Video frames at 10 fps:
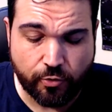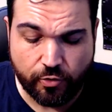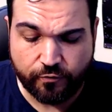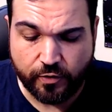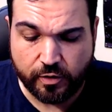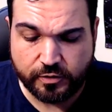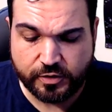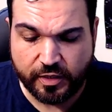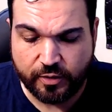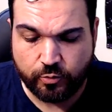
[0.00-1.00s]
profiles,
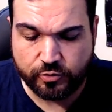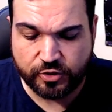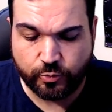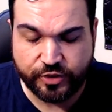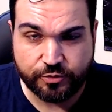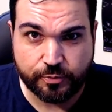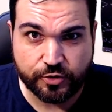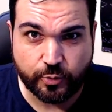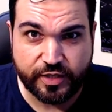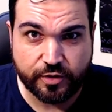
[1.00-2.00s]
so they will switch
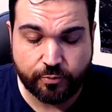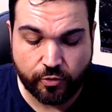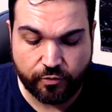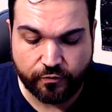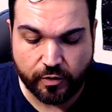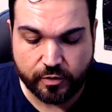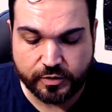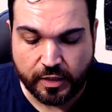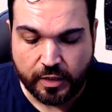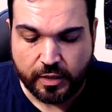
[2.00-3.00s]
between the
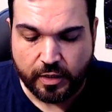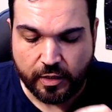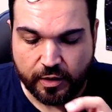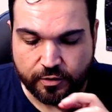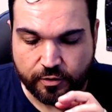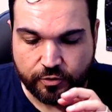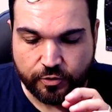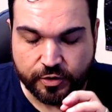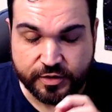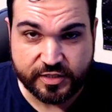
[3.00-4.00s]
profiles uh, that
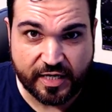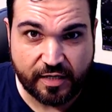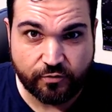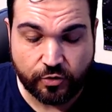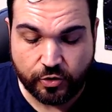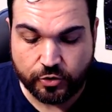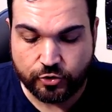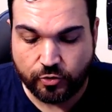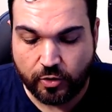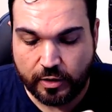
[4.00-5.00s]
you can save on the
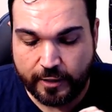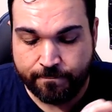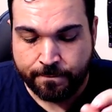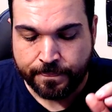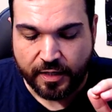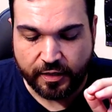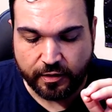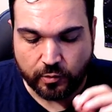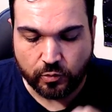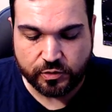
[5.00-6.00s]
controller.
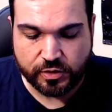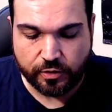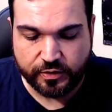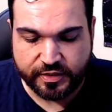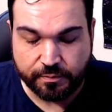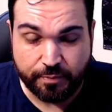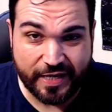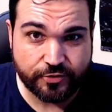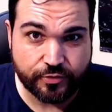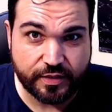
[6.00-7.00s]
And it also is a
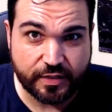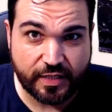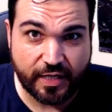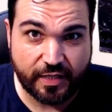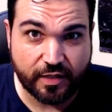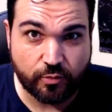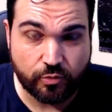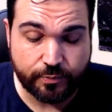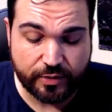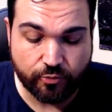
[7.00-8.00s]
battery indicator
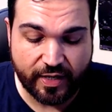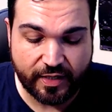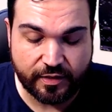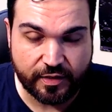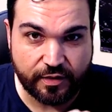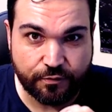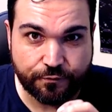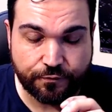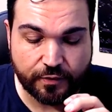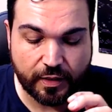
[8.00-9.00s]
will be red
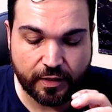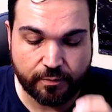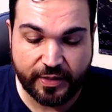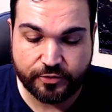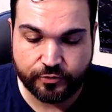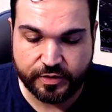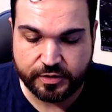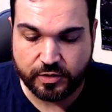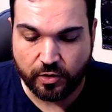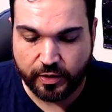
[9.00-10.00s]
if uh, the battery
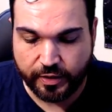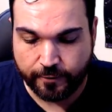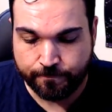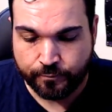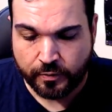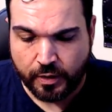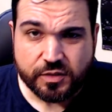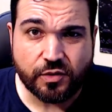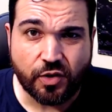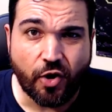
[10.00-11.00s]
is dying.
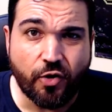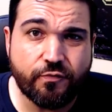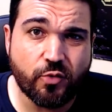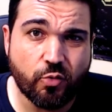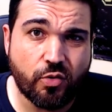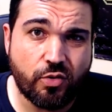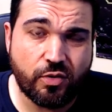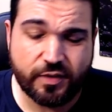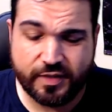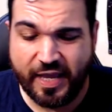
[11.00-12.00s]
So look,
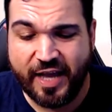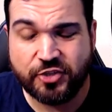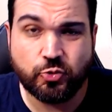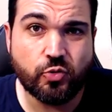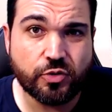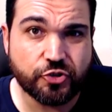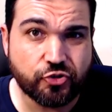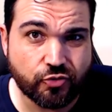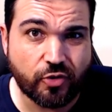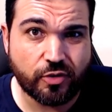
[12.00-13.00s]
overall, the actual
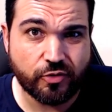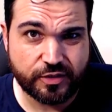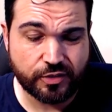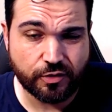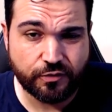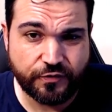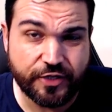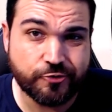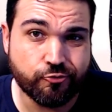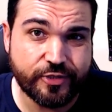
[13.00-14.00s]
controller itself
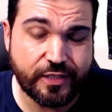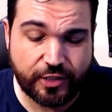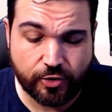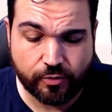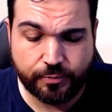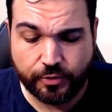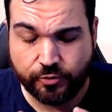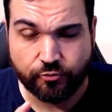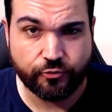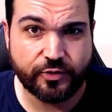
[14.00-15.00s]
is really
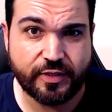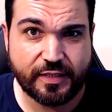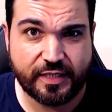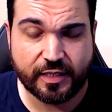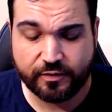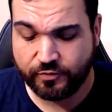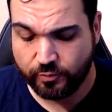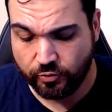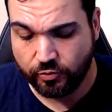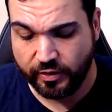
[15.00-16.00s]
competent, really
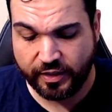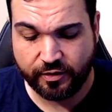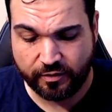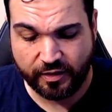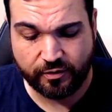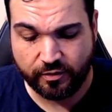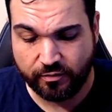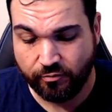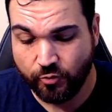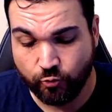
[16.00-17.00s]
comfortable, and, and
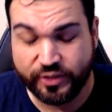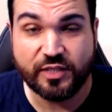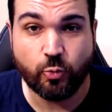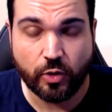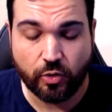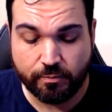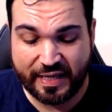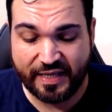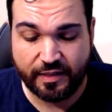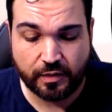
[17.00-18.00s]
really well
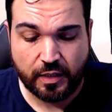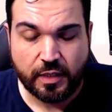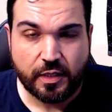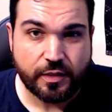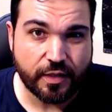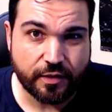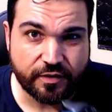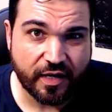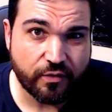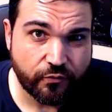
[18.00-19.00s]
made. Now the
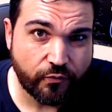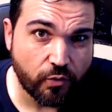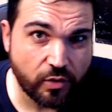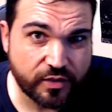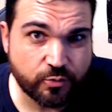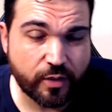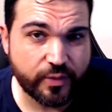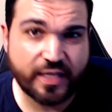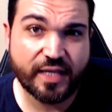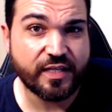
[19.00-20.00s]
downfall is where
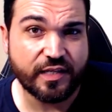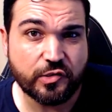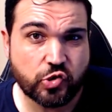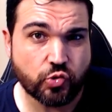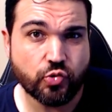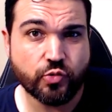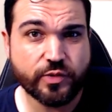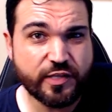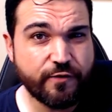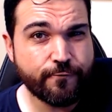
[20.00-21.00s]
we get into
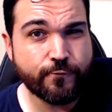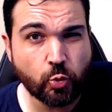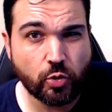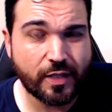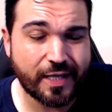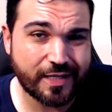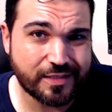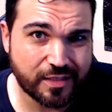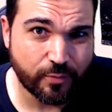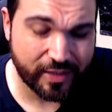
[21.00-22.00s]
the full
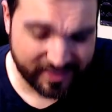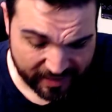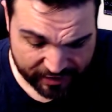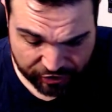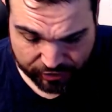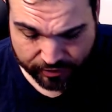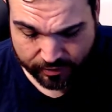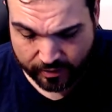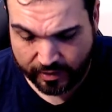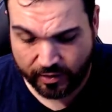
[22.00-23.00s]

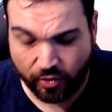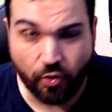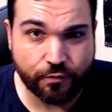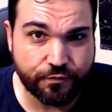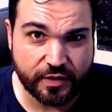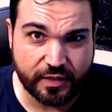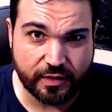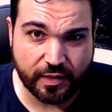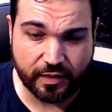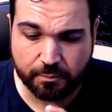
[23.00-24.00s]
customization uh, of
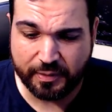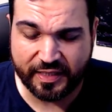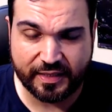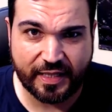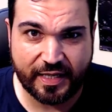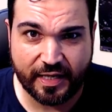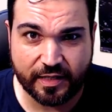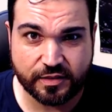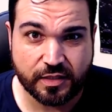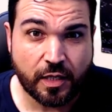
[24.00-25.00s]
the, uh, the button
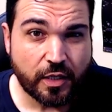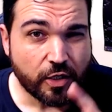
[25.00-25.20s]
layouts.